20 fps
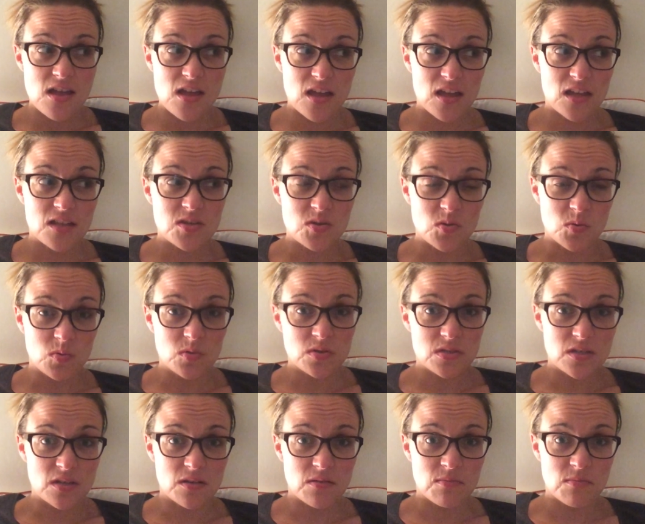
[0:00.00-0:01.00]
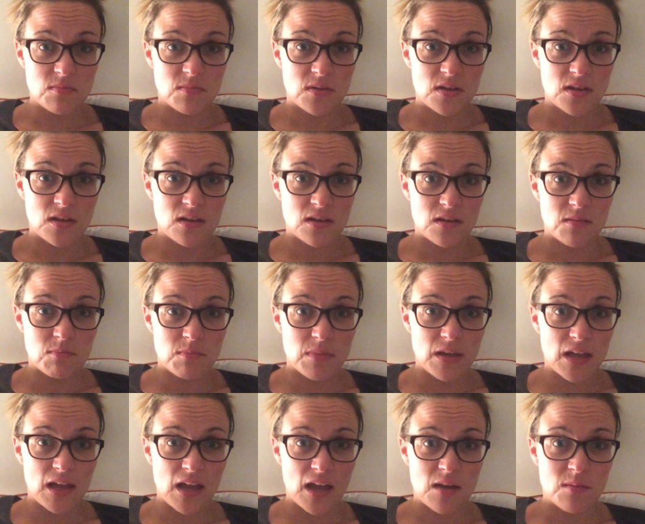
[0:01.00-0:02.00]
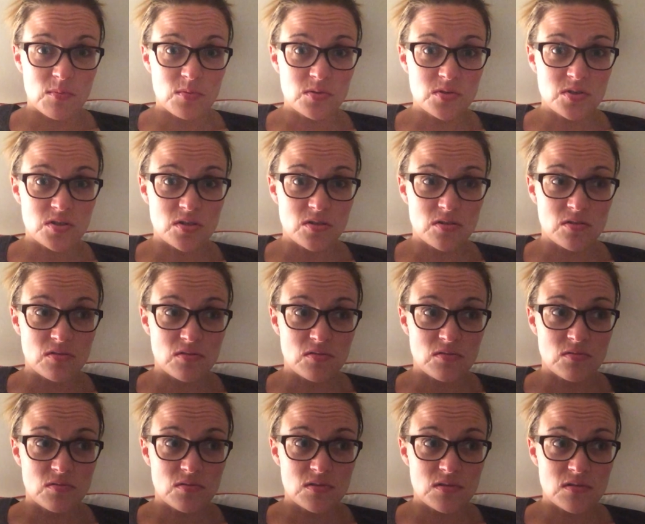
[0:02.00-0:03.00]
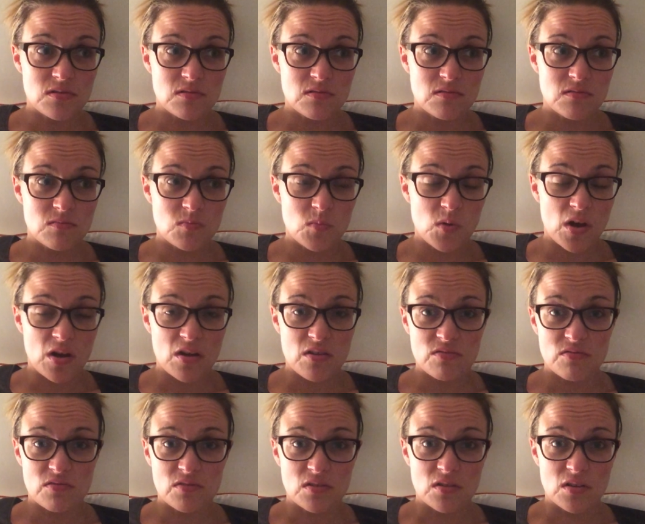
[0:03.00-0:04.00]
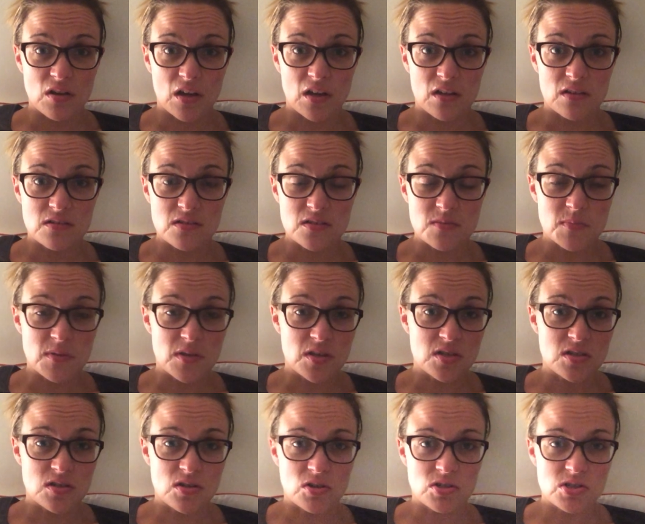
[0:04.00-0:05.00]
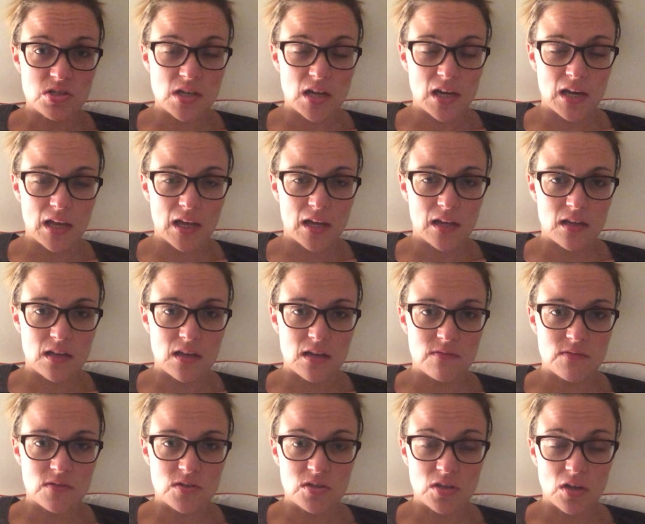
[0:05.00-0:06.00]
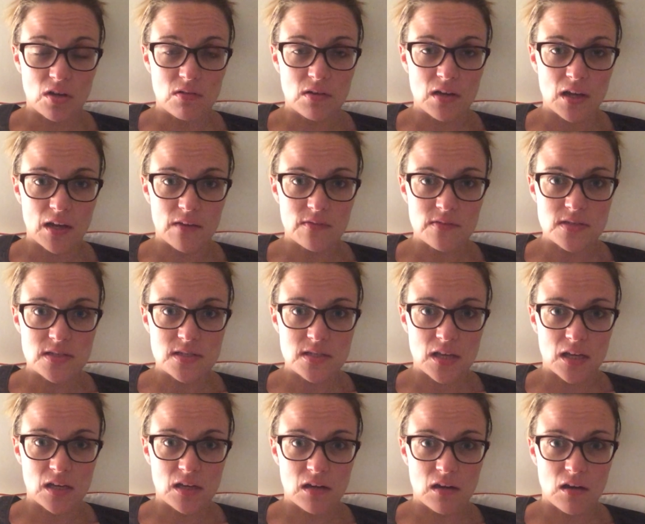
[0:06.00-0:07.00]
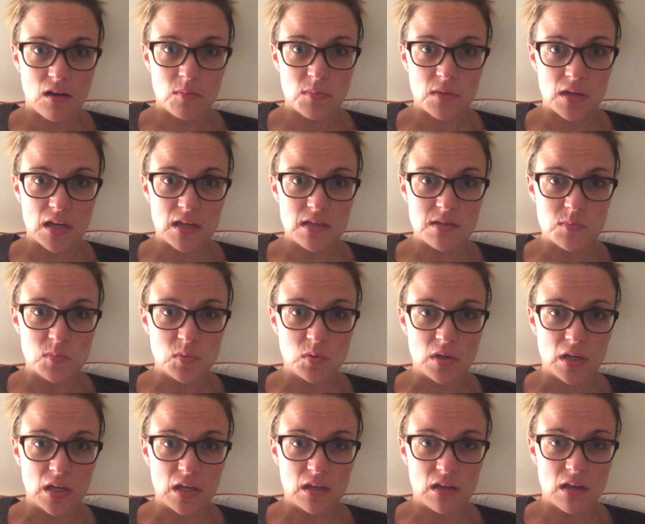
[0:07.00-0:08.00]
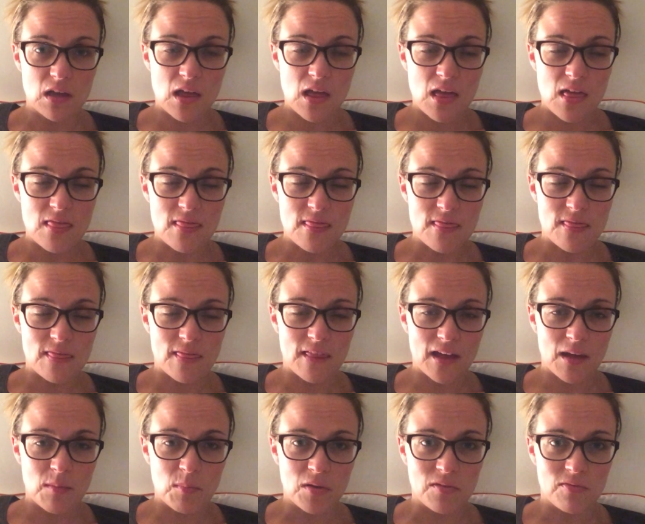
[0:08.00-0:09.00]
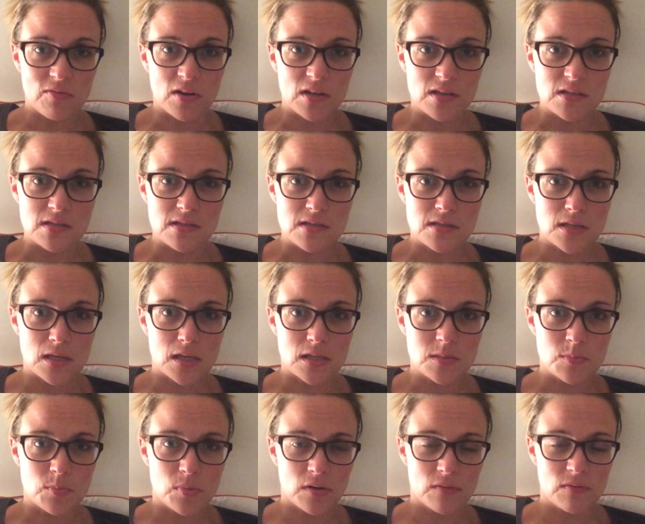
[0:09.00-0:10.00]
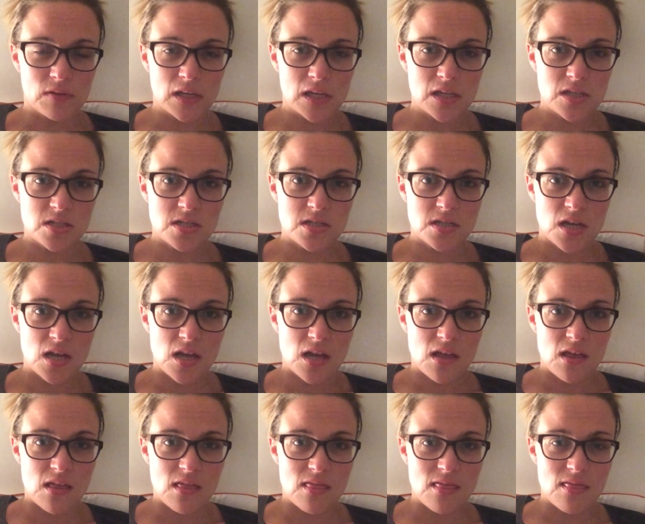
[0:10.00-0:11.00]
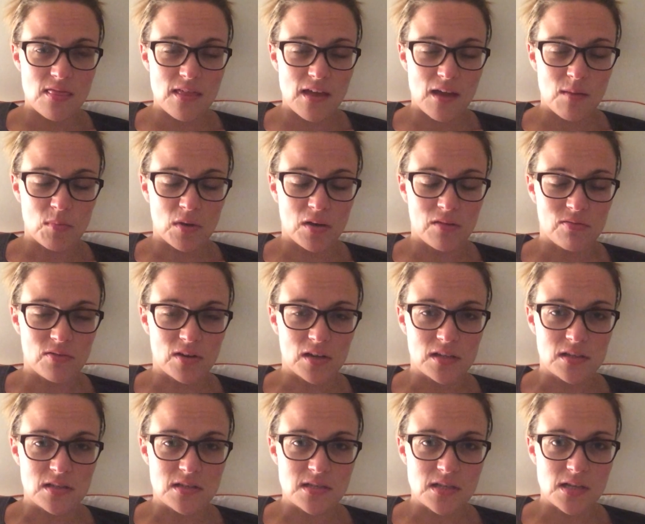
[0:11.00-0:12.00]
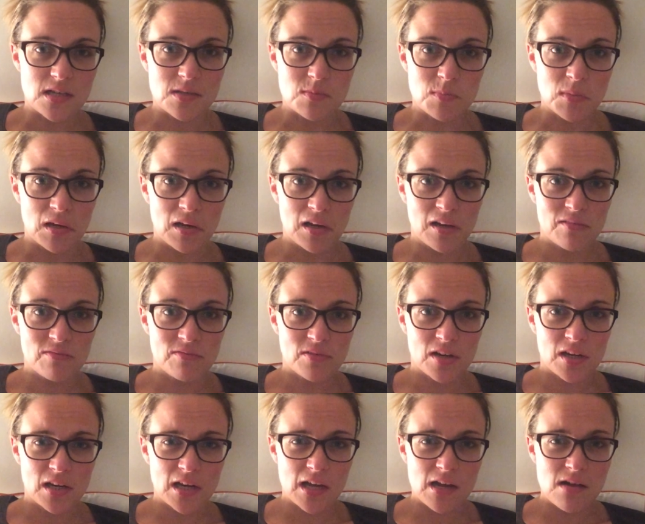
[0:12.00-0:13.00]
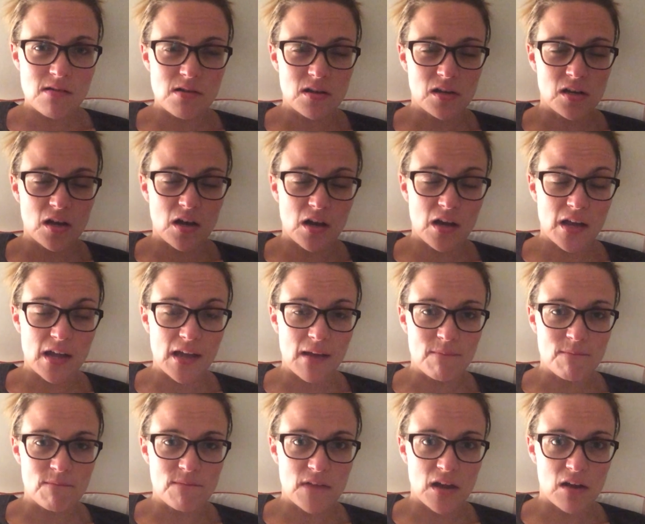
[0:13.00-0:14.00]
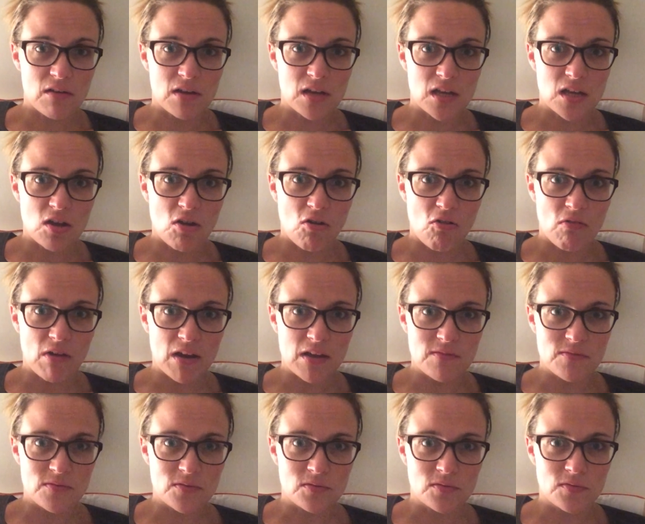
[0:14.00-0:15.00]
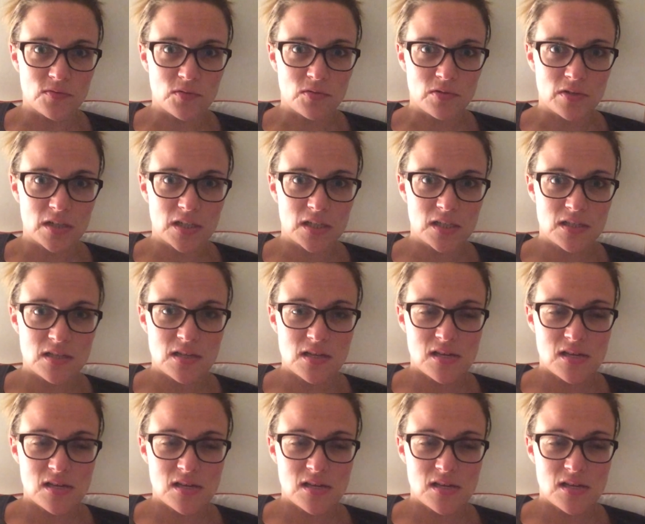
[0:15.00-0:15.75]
It's awesome being able to work through the night just because you got jet lag if you don't have to set an alarm the next morning. That, my friends, is a privilege. That, my friends, is my life right now, and I am very grateful for it.